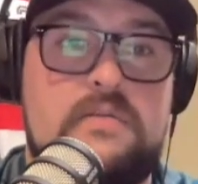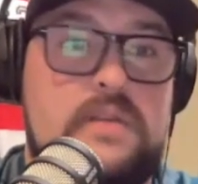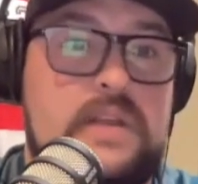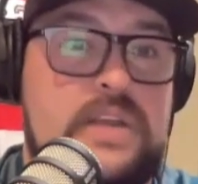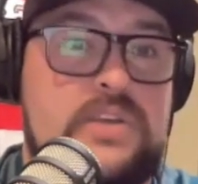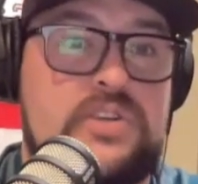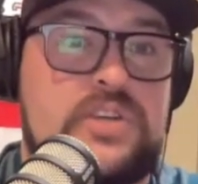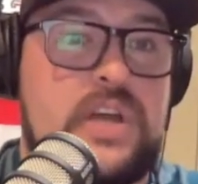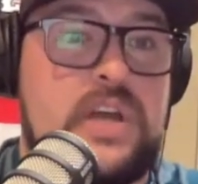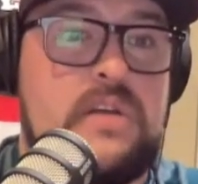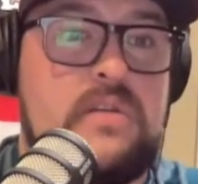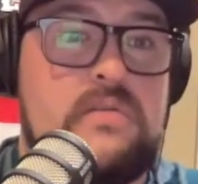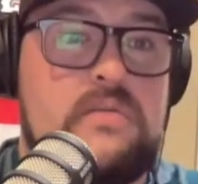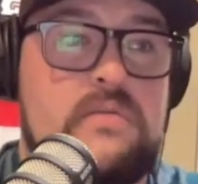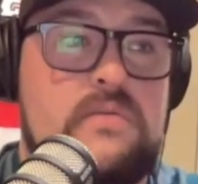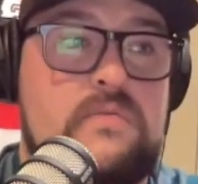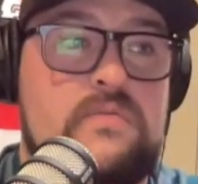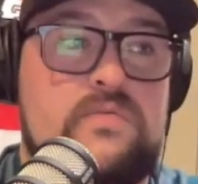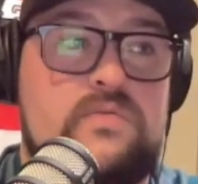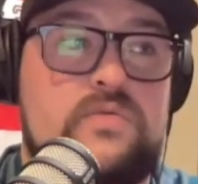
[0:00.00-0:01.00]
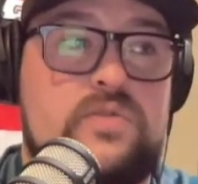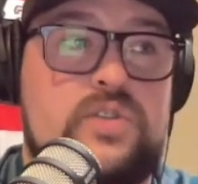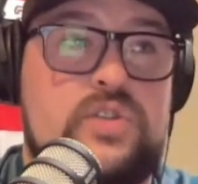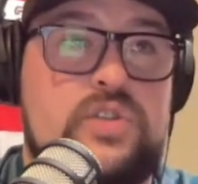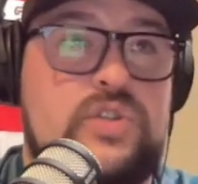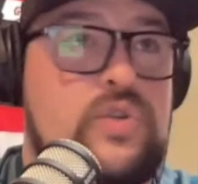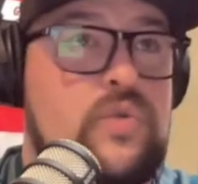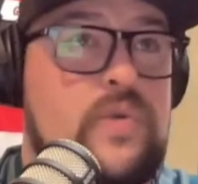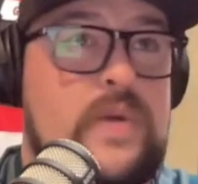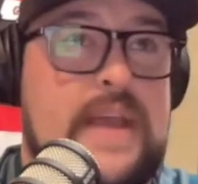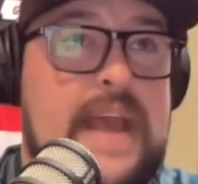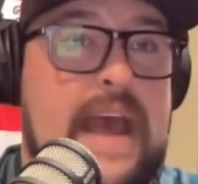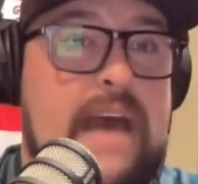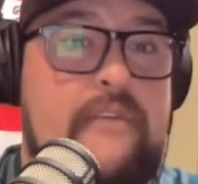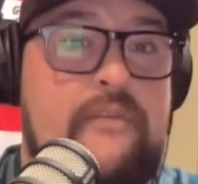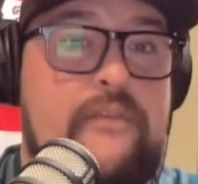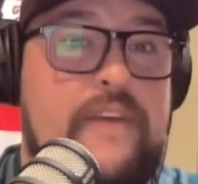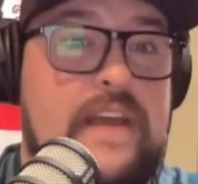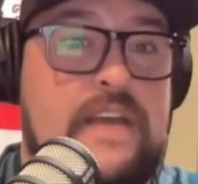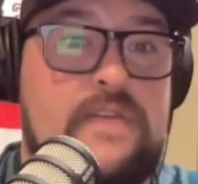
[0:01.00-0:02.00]
Disha. Do we
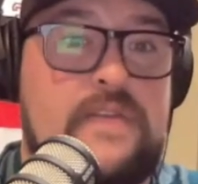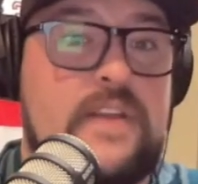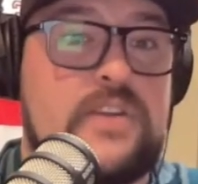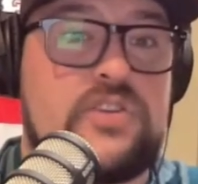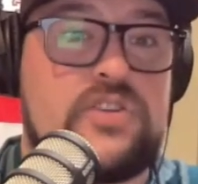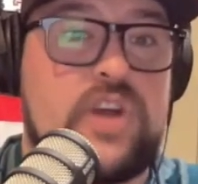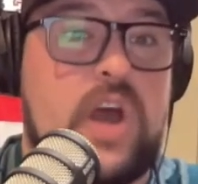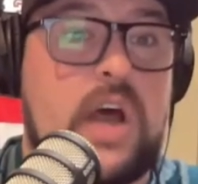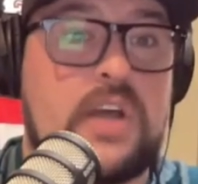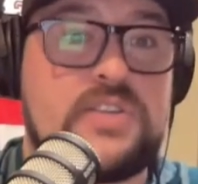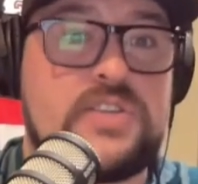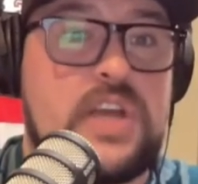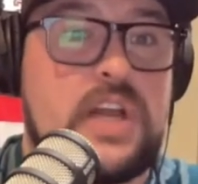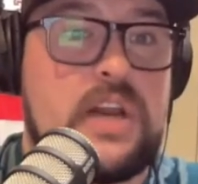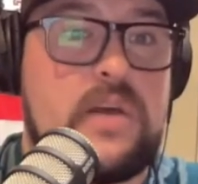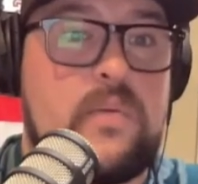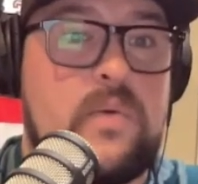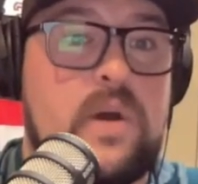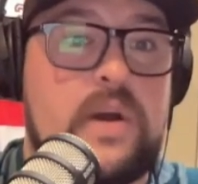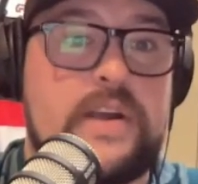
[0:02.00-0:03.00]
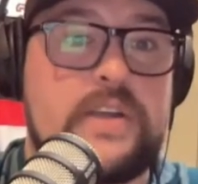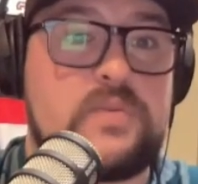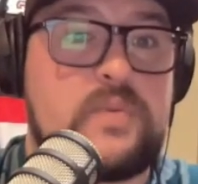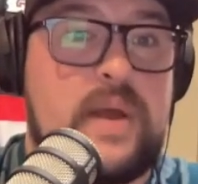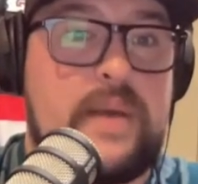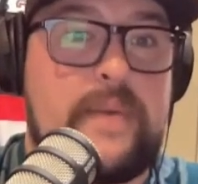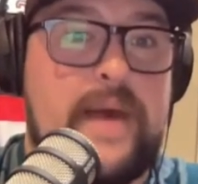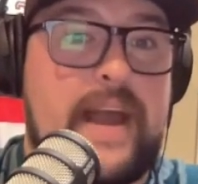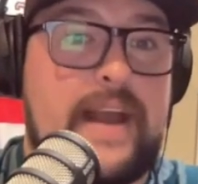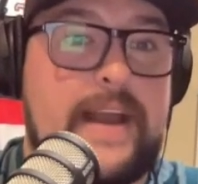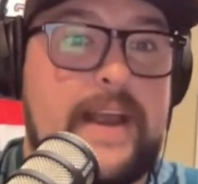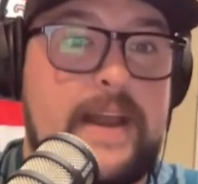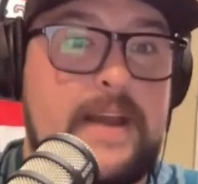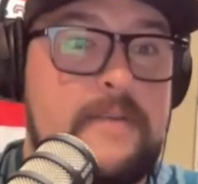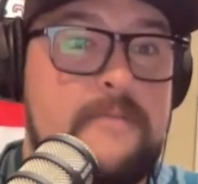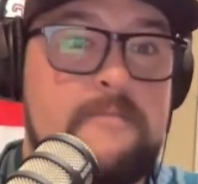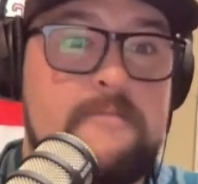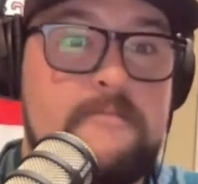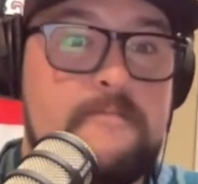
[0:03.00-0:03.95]
have faith that Shaw's gonna work his way back in?